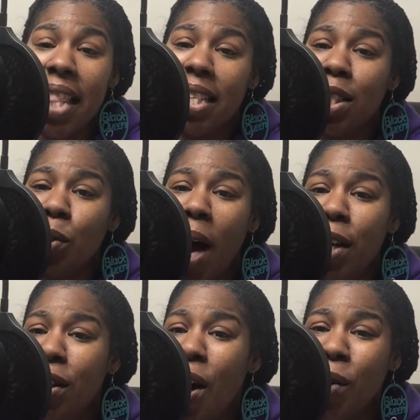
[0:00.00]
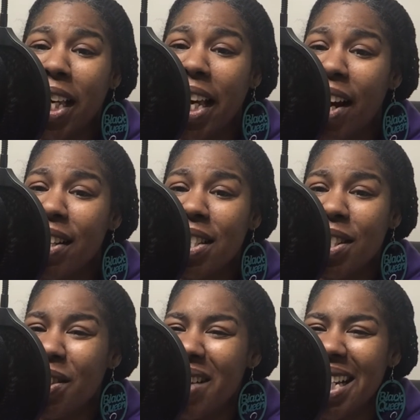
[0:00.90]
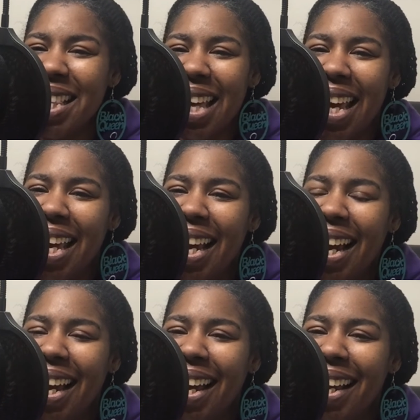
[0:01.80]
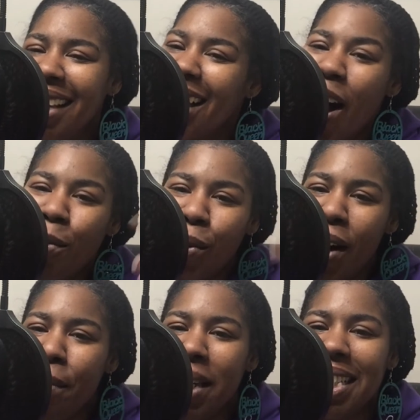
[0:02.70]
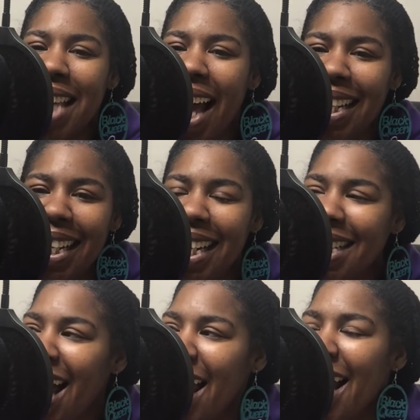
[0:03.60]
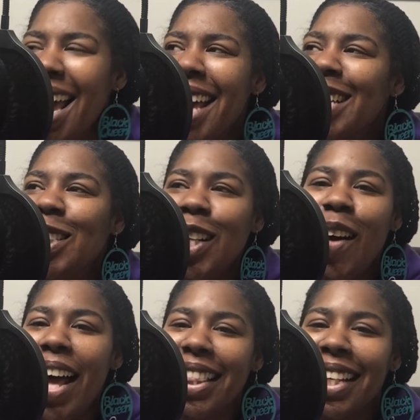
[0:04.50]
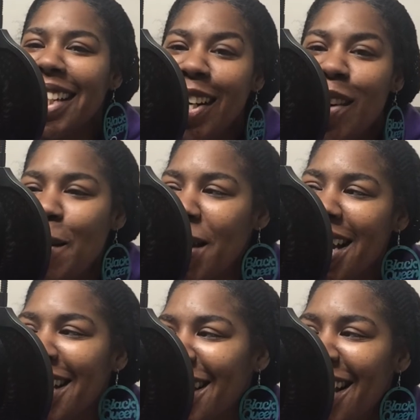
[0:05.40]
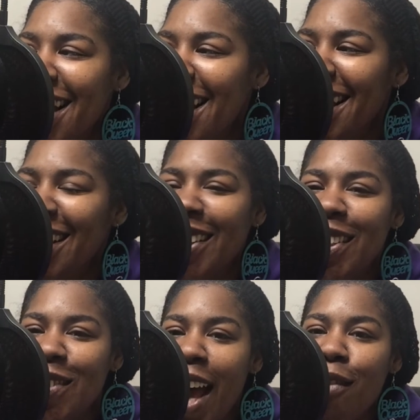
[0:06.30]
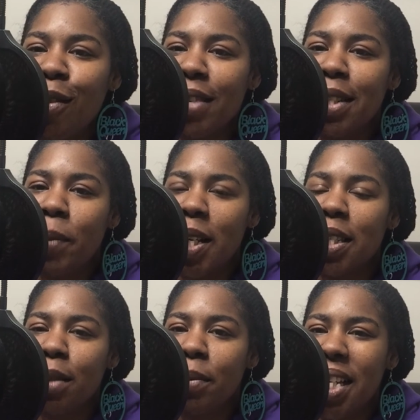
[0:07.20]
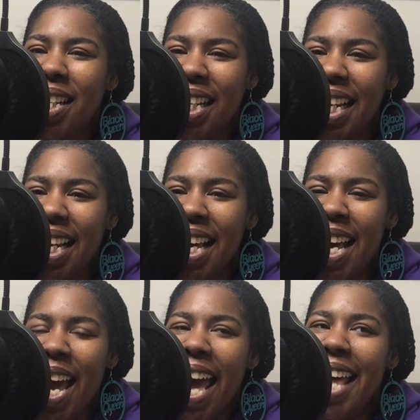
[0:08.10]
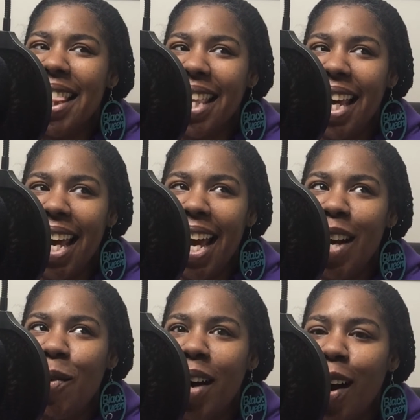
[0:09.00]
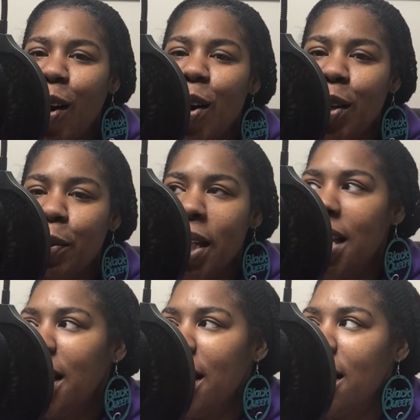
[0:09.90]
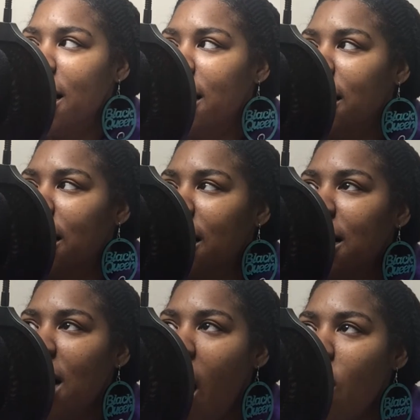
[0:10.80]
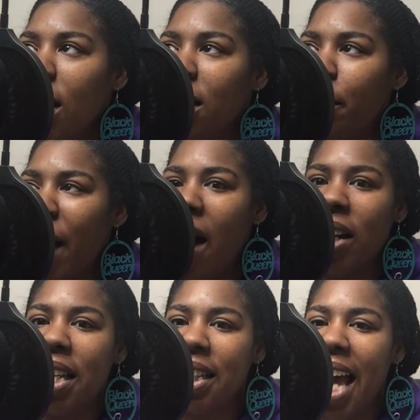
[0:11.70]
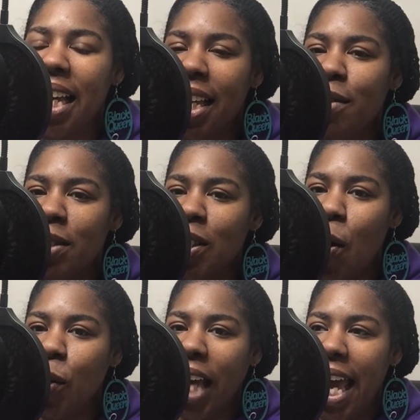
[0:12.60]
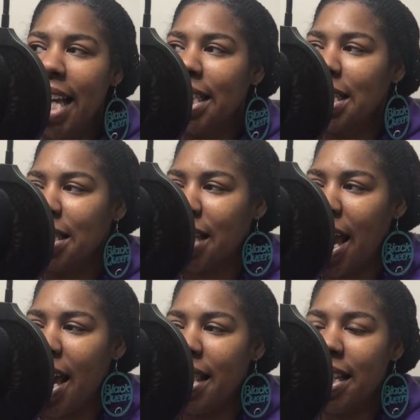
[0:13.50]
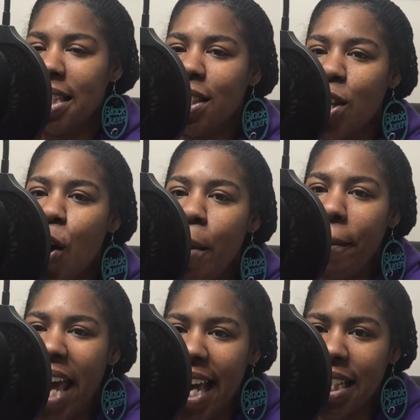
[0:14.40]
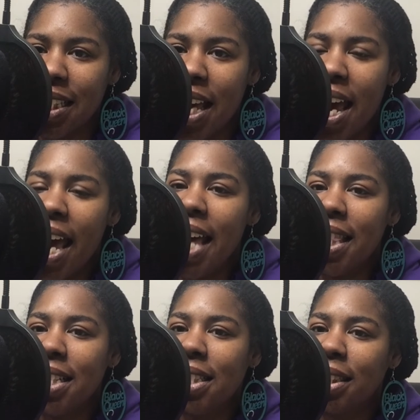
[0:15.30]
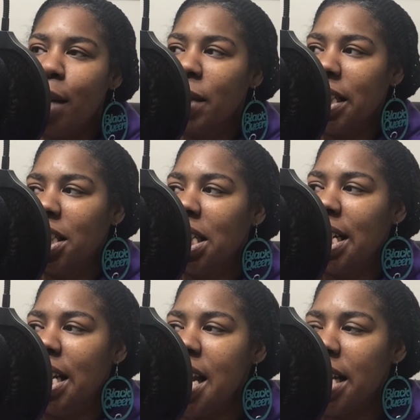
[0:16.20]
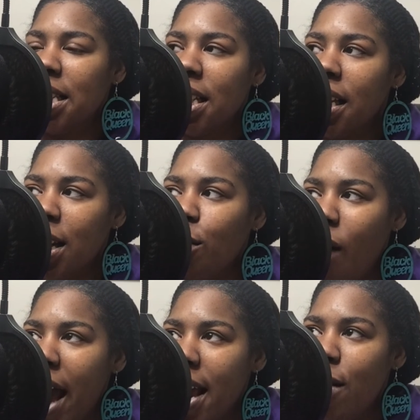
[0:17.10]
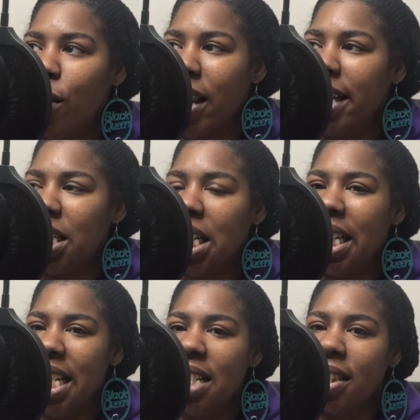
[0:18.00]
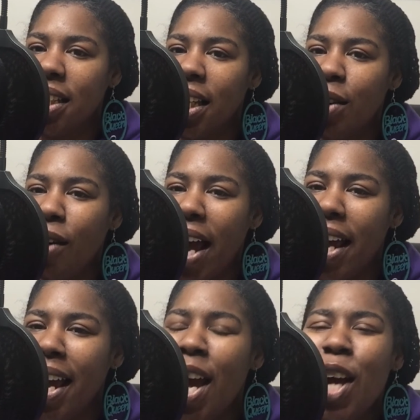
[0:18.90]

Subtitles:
This is why you don't care to do anything. Young boy mentality. Like, she don't have to clear up anything. You have a responsibility. And then what irked me is the talking about it like it was okay to say this is her mess and this is something she needed to get right, or that she needs to get right.